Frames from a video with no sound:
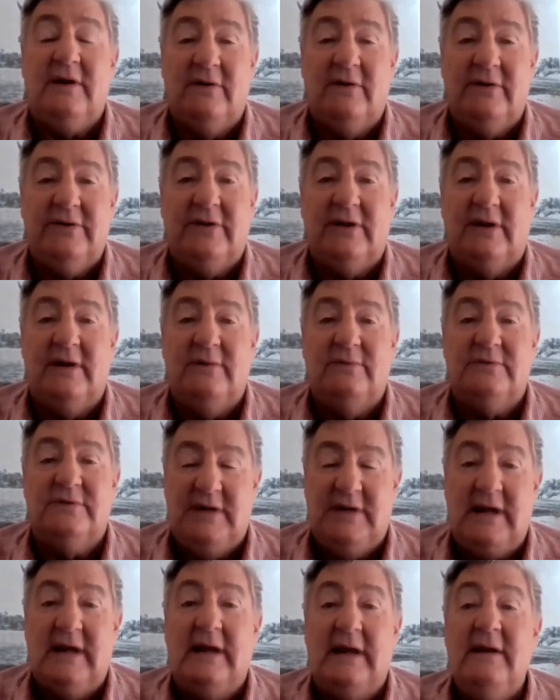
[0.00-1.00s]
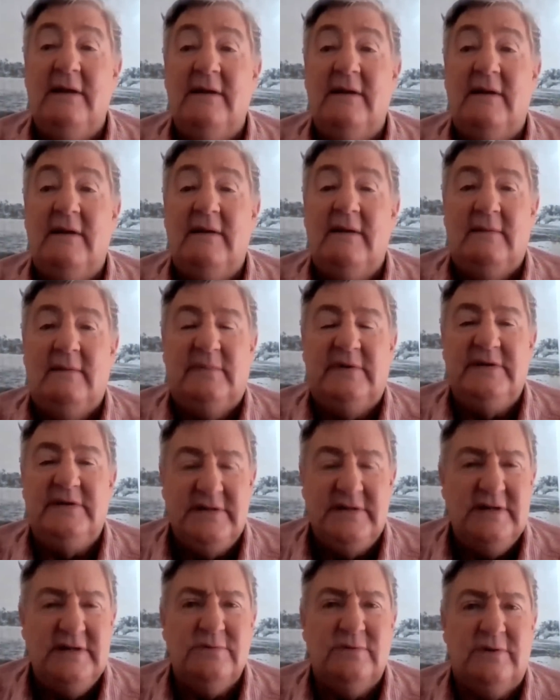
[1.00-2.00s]
I got there, he was dead, but
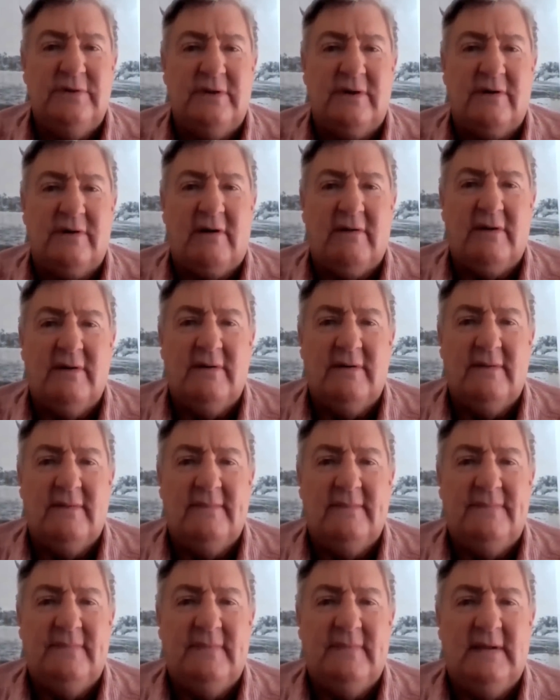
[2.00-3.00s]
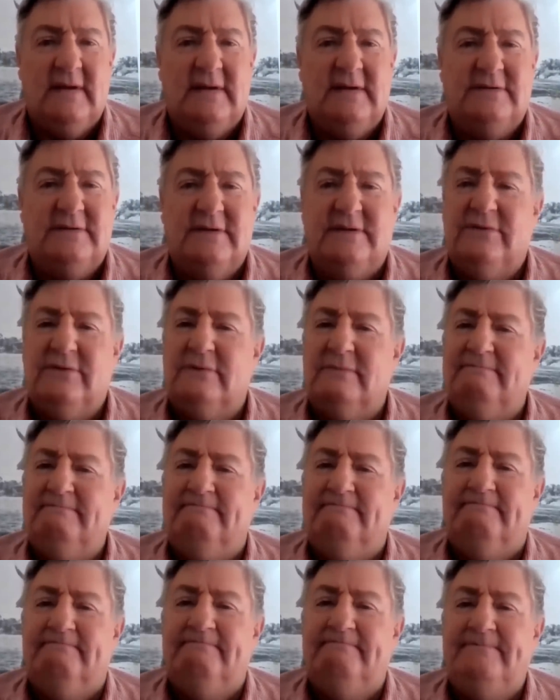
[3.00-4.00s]
his knees were on the ground. And I suddenly thought,
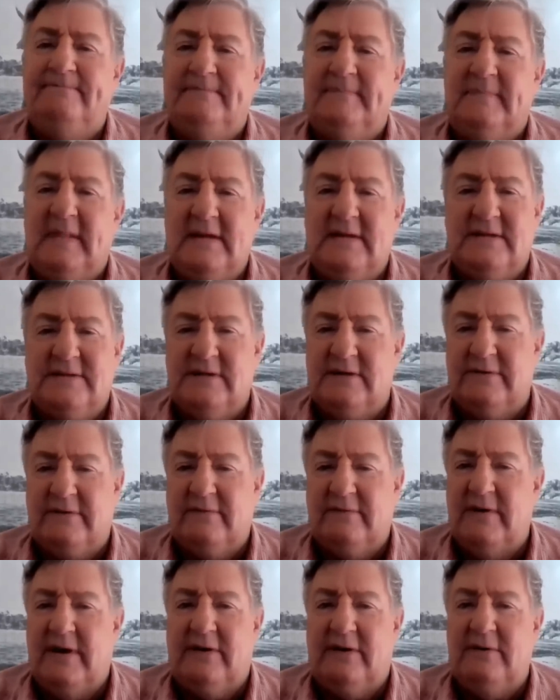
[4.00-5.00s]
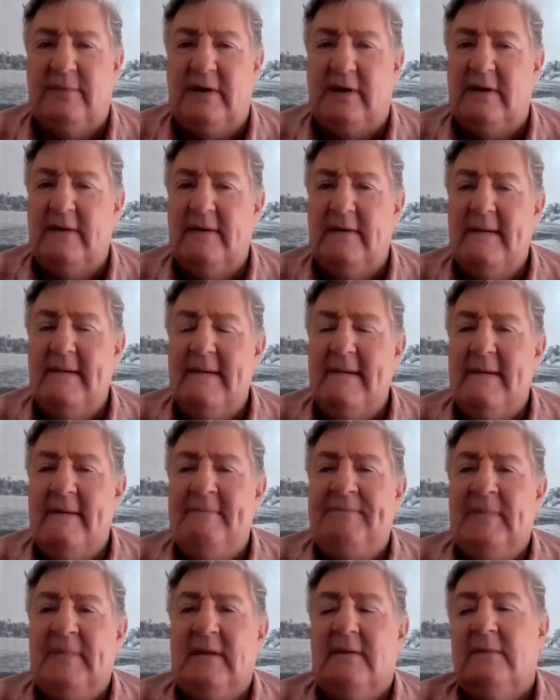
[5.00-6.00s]
this doesn't look right to me.
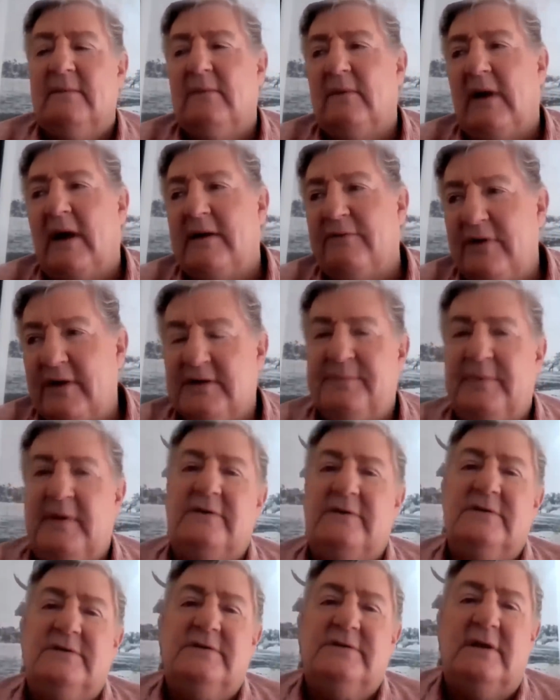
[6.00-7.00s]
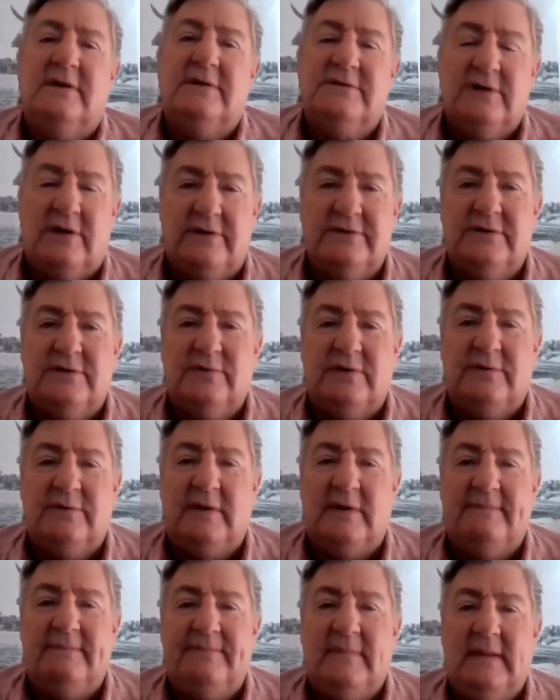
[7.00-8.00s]
I had a very experienced sergeant with me.
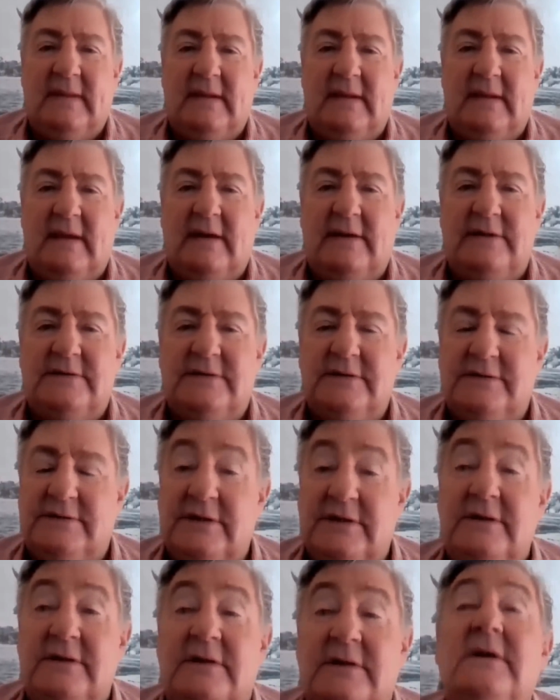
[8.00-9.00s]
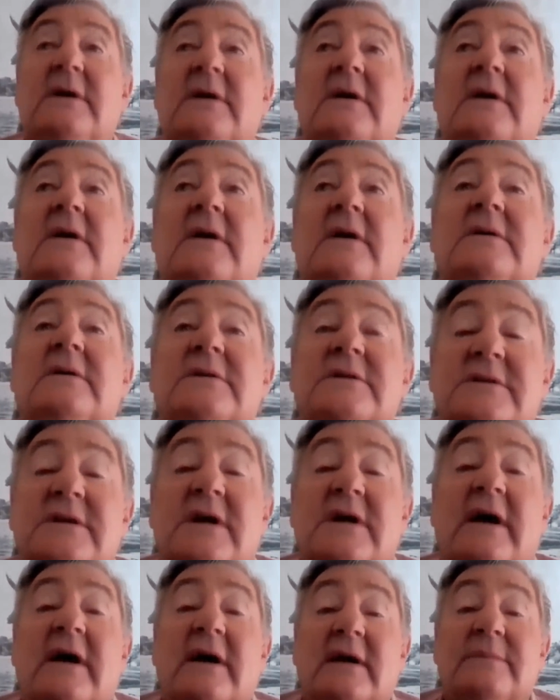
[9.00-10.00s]
And he said, sir, this
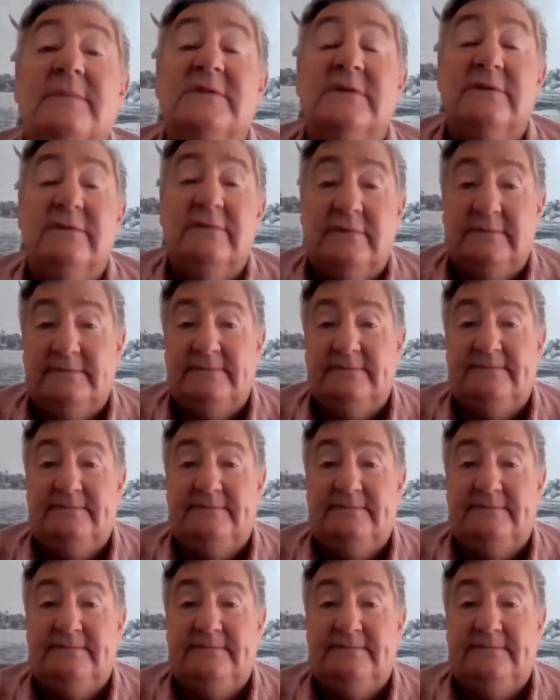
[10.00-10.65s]
guy hung himself.